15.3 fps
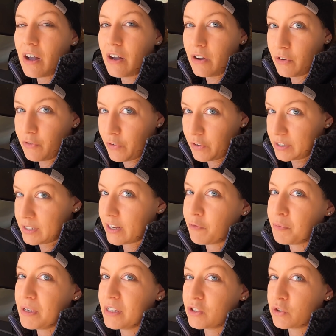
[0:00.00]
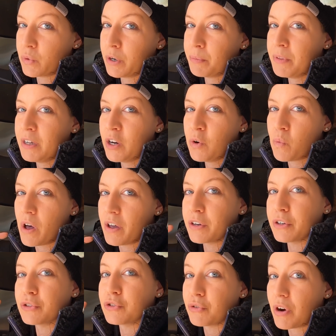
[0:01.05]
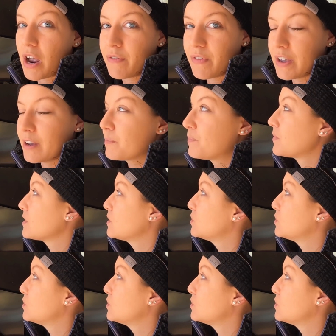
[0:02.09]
of stuff being stored up there while you're driving.